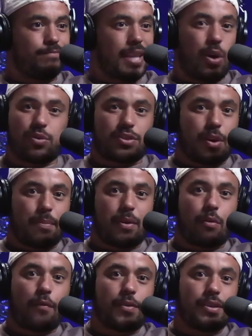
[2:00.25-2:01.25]
They all just got
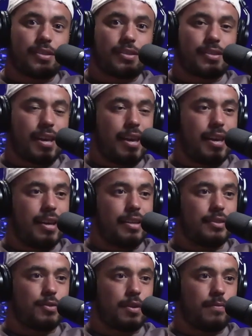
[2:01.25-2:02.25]
better offers
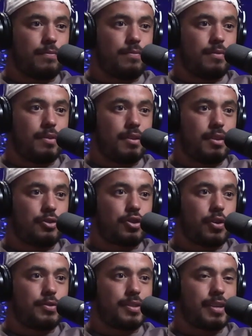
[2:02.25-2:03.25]
and sort of
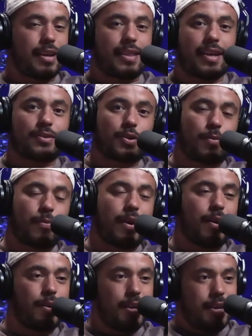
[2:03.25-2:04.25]
chose to take that sort of
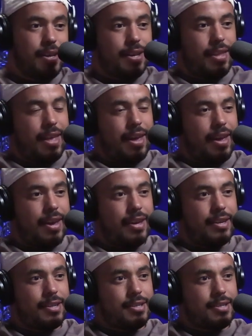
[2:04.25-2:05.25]
route.
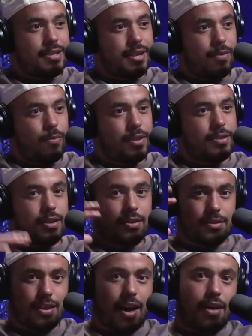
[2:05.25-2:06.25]
And once I
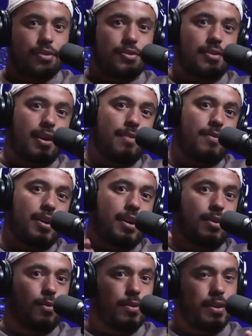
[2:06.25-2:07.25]
got to the other side of it,
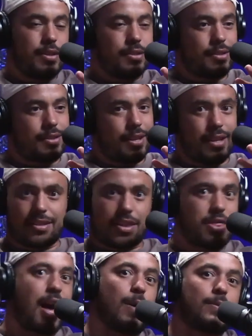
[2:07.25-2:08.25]
and there's
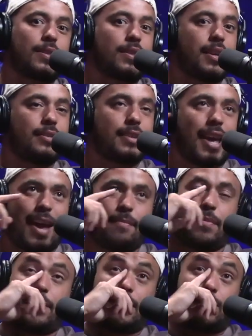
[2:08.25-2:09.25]
1,000 things that
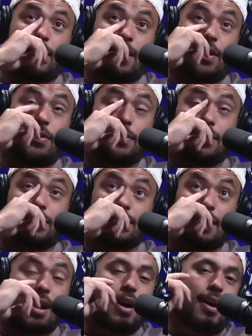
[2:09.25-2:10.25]
happen between those,
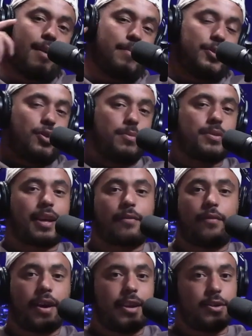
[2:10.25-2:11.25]
in terms of like
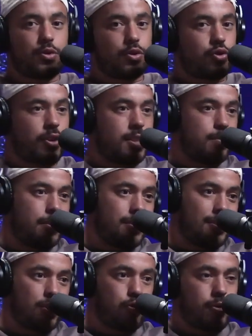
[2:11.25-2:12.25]
financial stress,
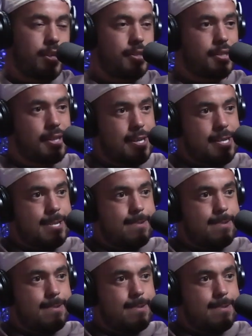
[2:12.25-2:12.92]
business stress,